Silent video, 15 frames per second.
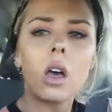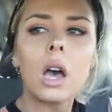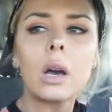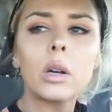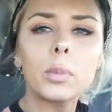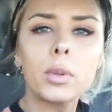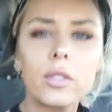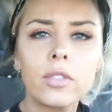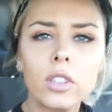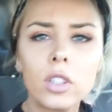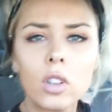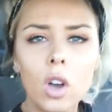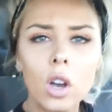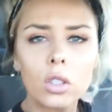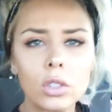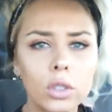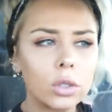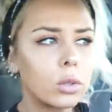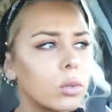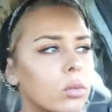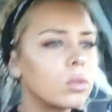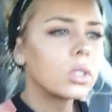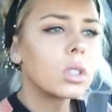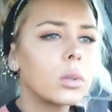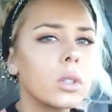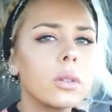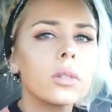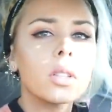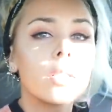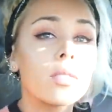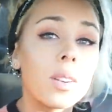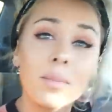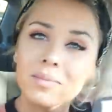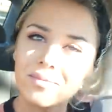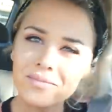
I would prefer not to. Does anyone know what that's from?